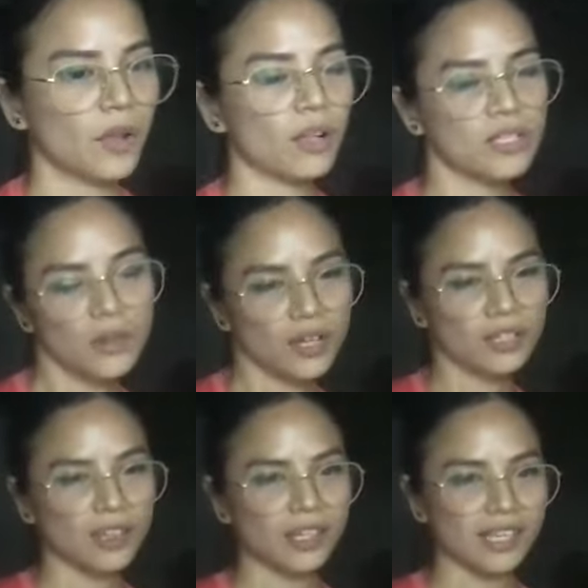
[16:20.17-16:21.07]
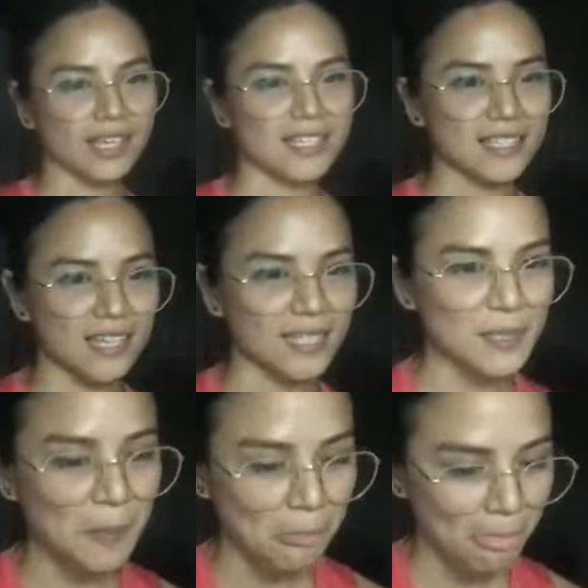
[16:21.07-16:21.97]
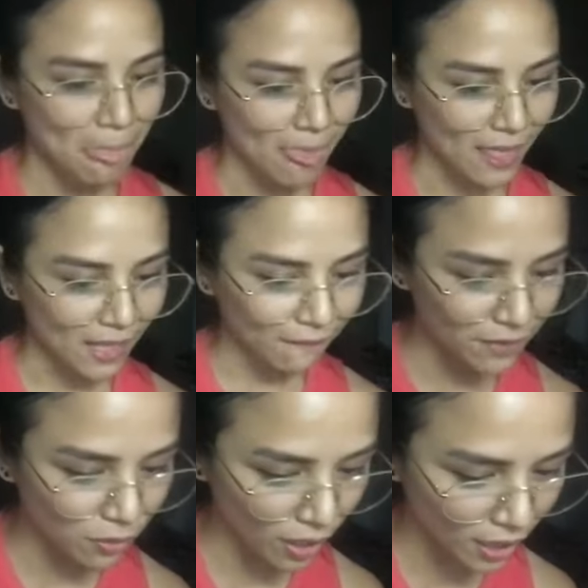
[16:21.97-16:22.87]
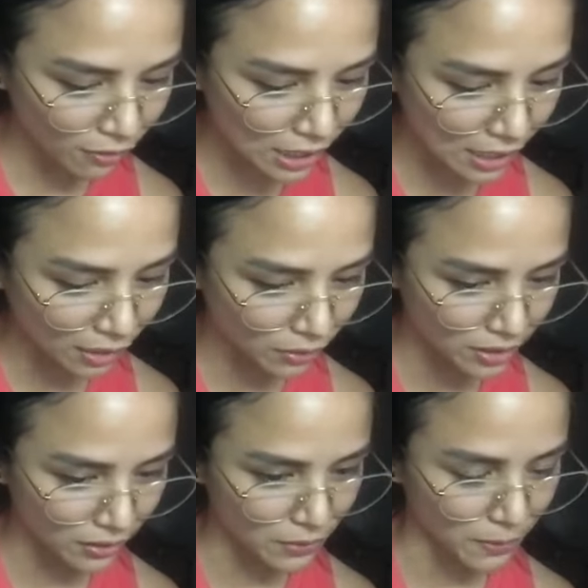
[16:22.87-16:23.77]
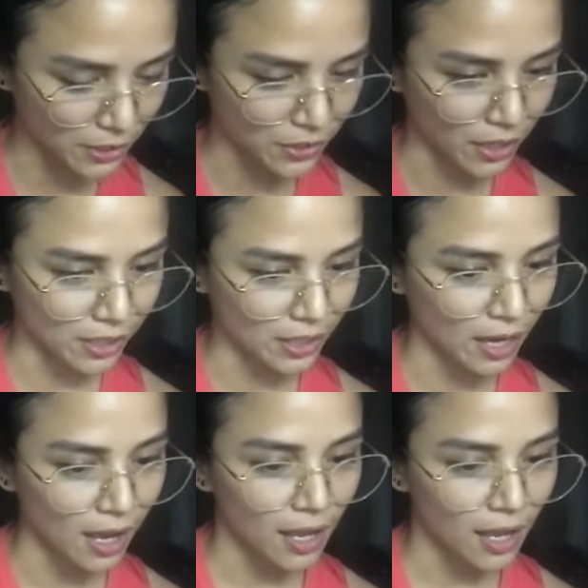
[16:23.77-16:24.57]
Also, another thing is this: if you are really close to this person,